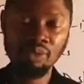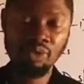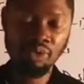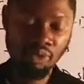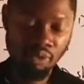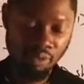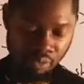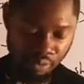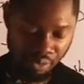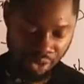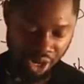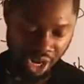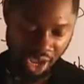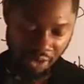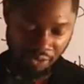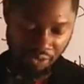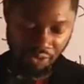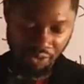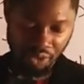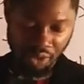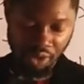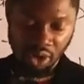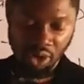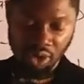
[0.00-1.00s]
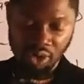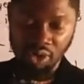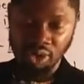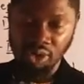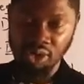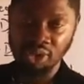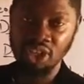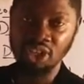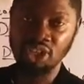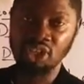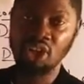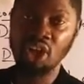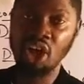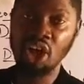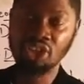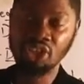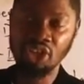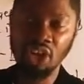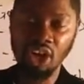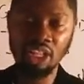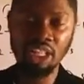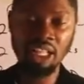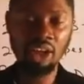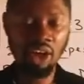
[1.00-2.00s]
brief
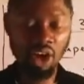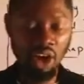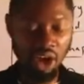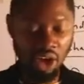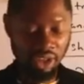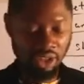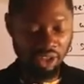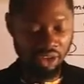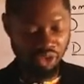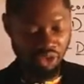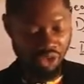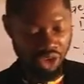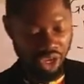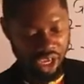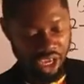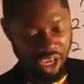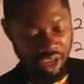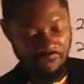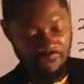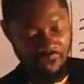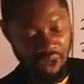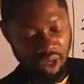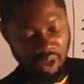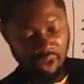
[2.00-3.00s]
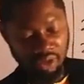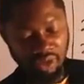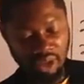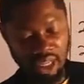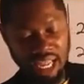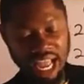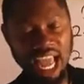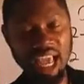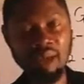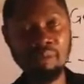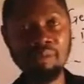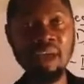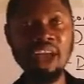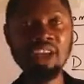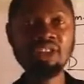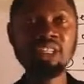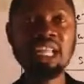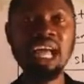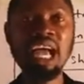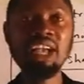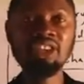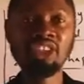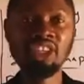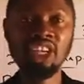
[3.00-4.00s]
discussion on
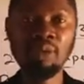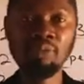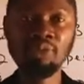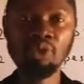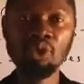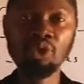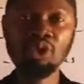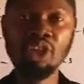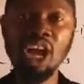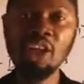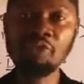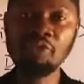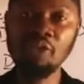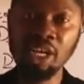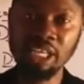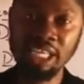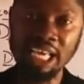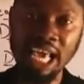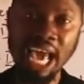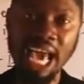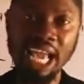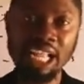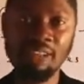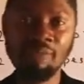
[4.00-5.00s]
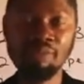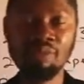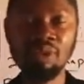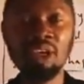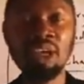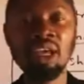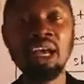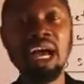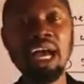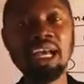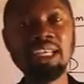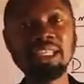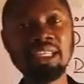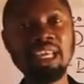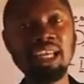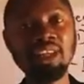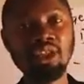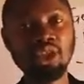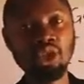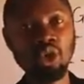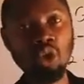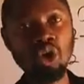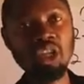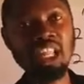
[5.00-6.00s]
three-dimensional shape. Do not forget, I
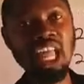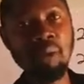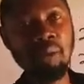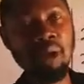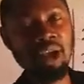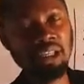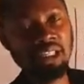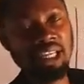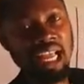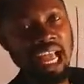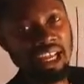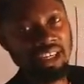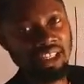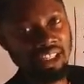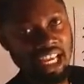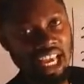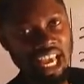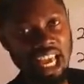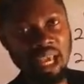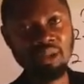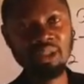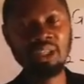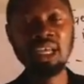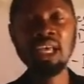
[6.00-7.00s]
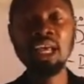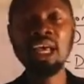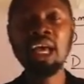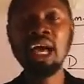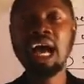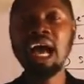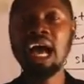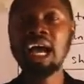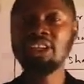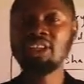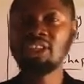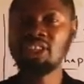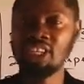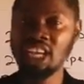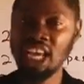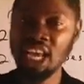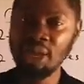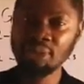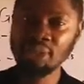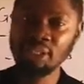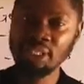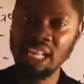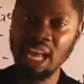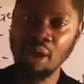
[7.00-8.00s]
said two-dimensional shapes are
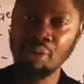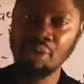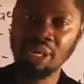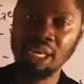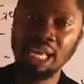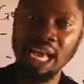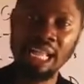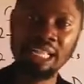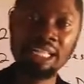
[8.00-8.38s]
shapes that we can